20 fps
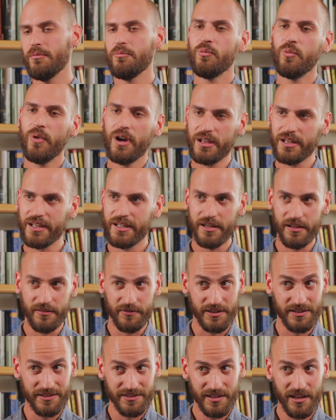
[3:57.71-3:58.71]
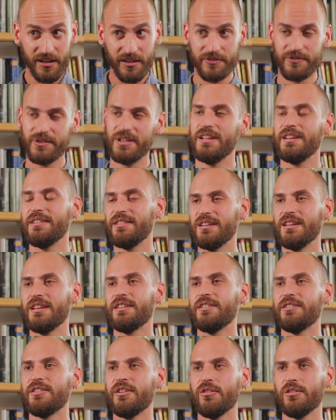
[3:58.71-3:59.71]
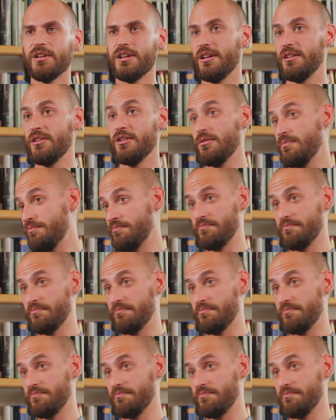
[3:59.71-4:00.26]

While in and of itself, it isn't necessarily a new